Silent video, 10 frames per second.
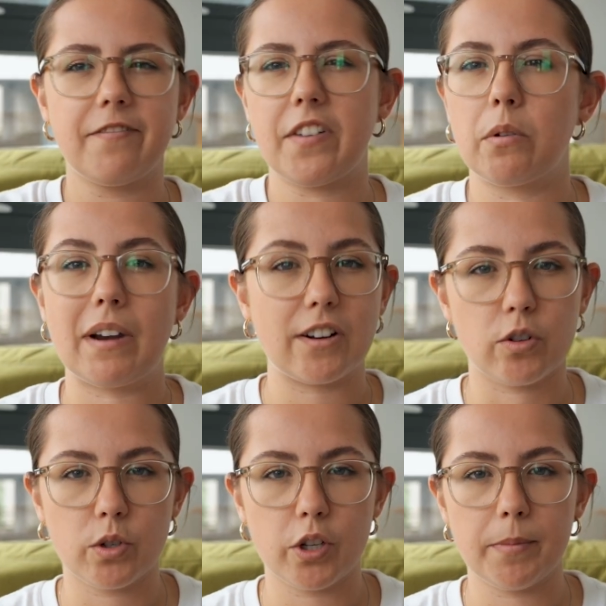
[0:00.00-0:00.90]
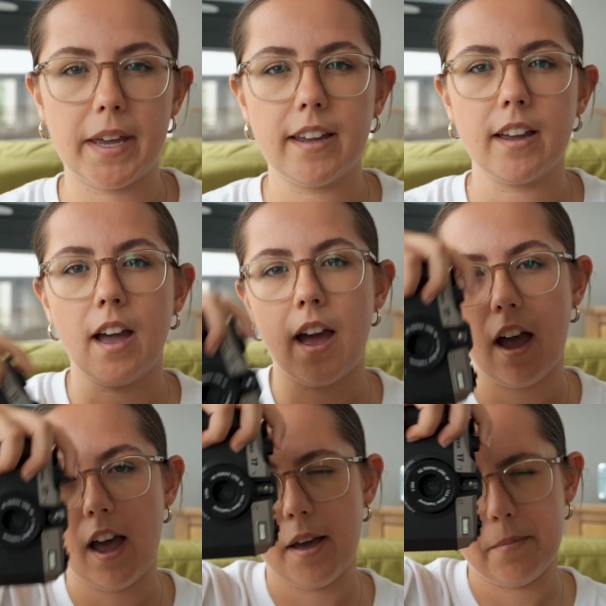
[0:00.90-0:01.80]
natural to me
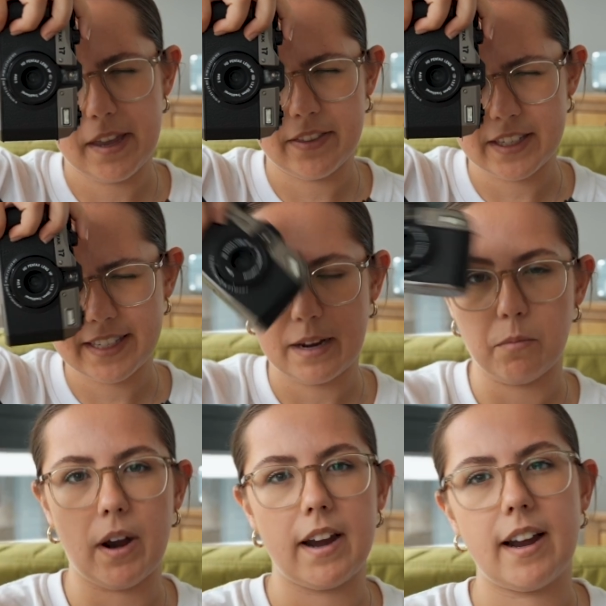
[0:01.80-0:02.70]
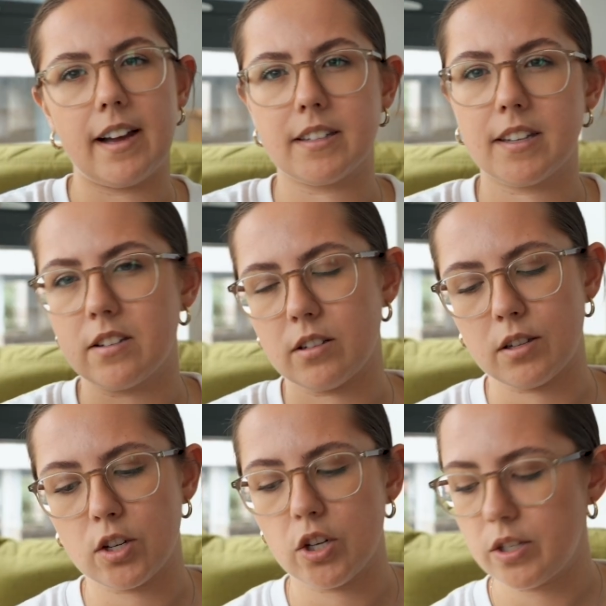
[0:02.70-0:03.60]
in the same way as it does
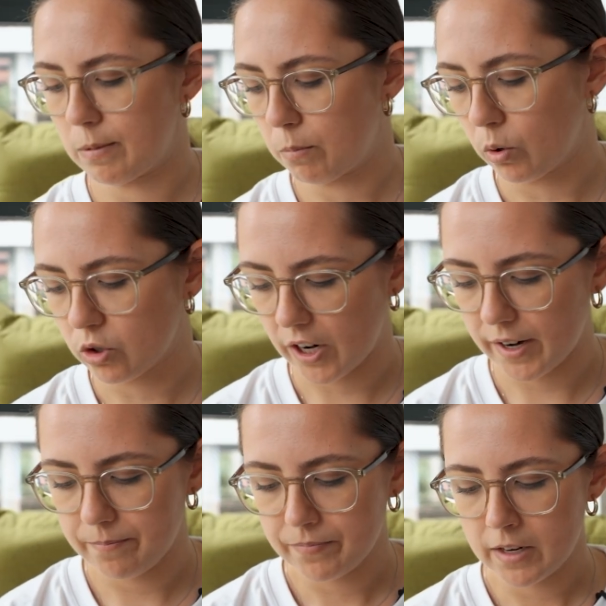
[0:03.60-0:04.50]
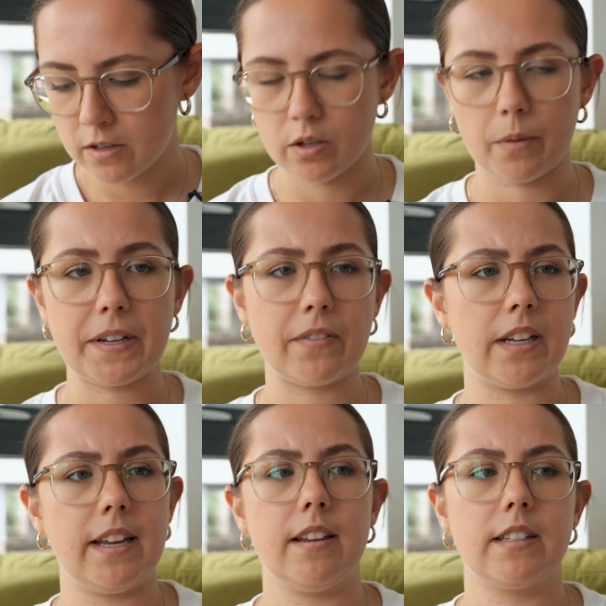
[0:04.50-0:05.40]
shooting portrait. So I've
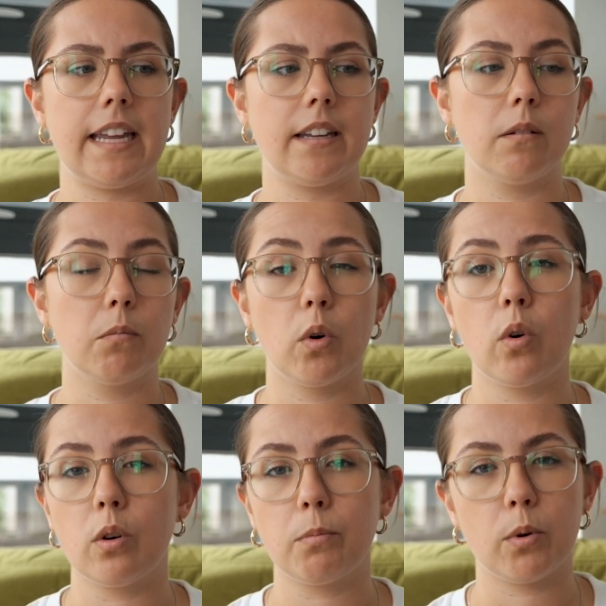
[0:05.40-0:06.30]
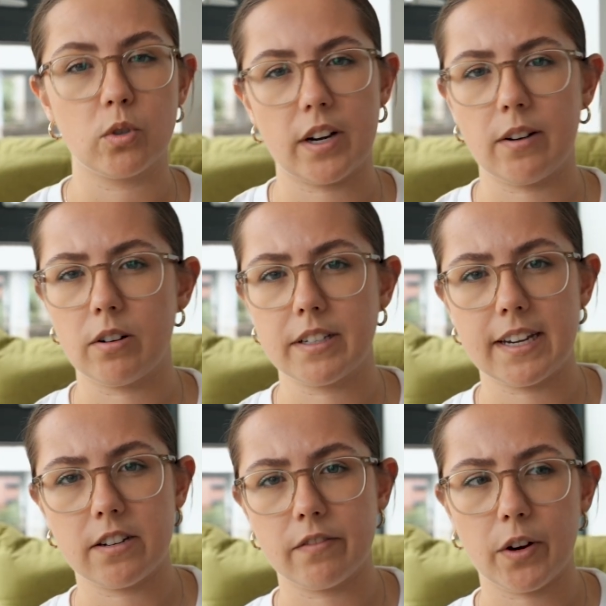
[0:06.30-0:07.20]
definitely taken more portrait
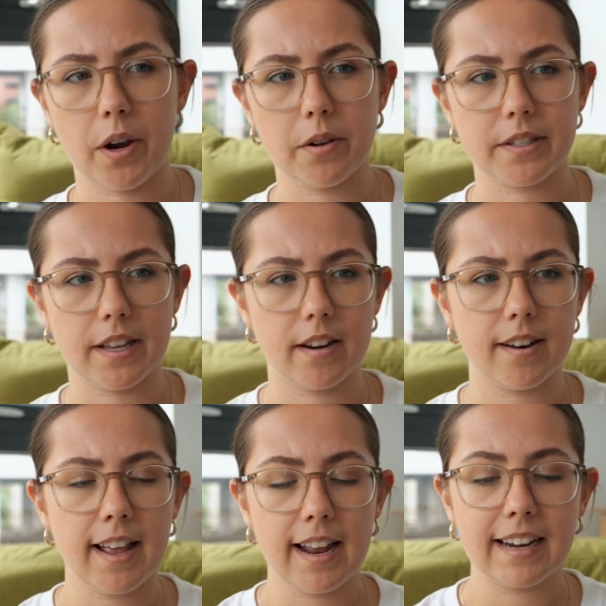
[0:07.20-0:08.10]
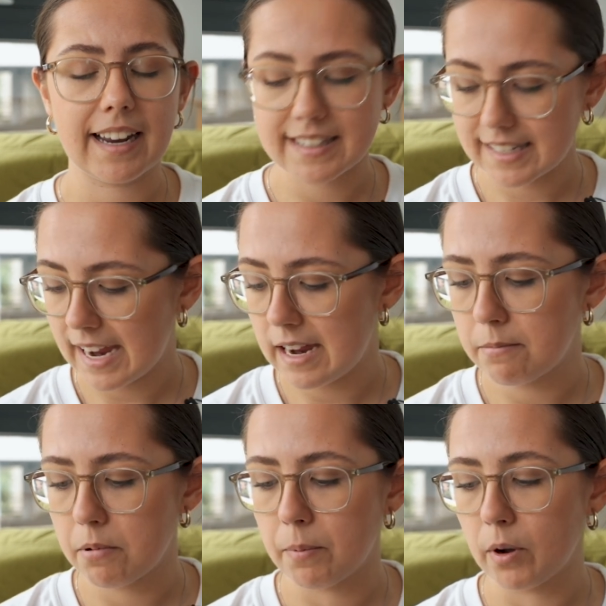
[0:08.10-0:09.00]
orientation photos than
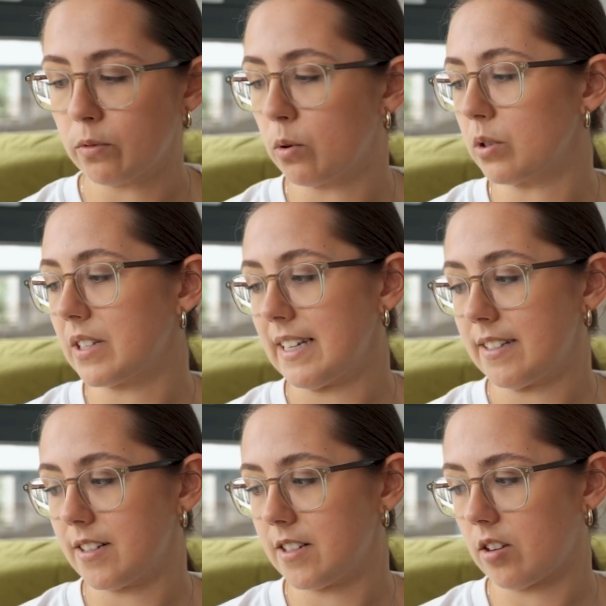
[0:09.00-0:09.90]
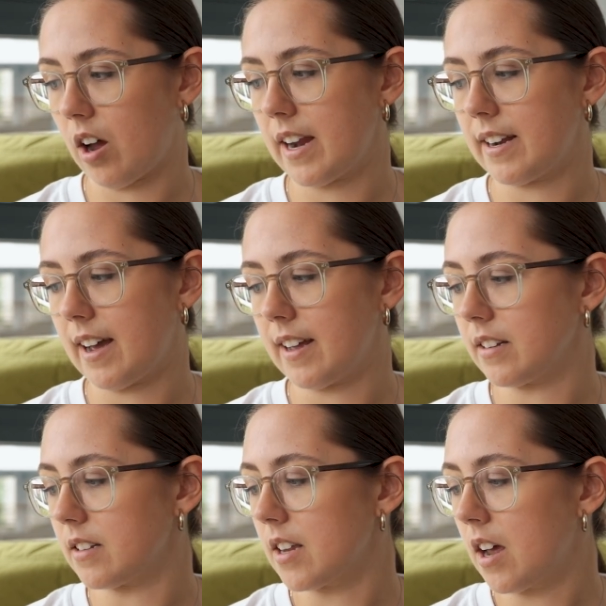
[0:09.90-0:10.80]
landscape, but of course that is the design
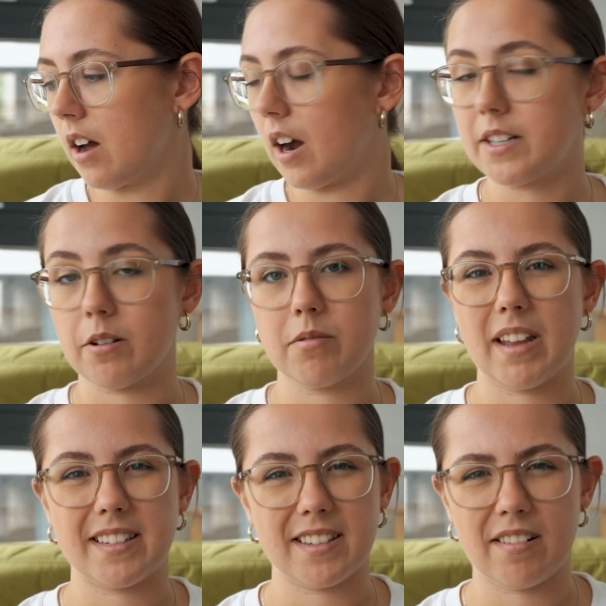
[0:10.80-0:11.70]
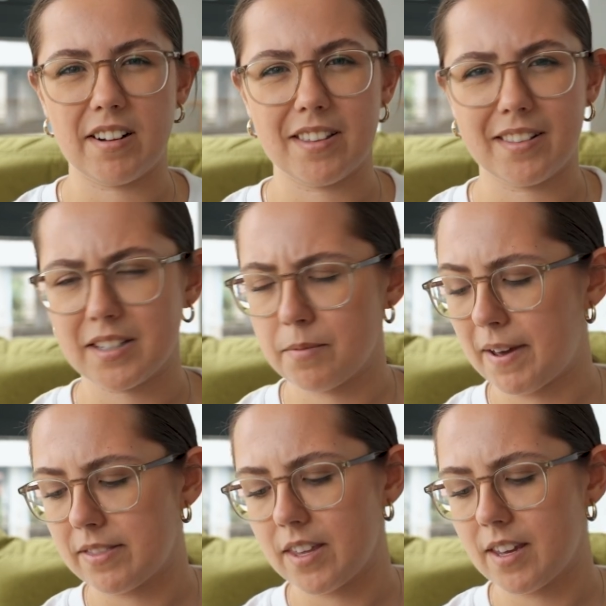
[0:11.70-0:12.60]
and I don't necessarily think that's a
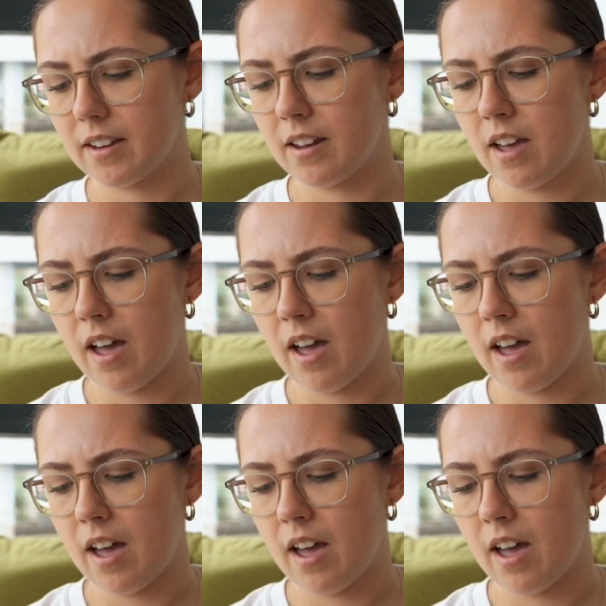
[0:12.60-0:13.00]
bad thing,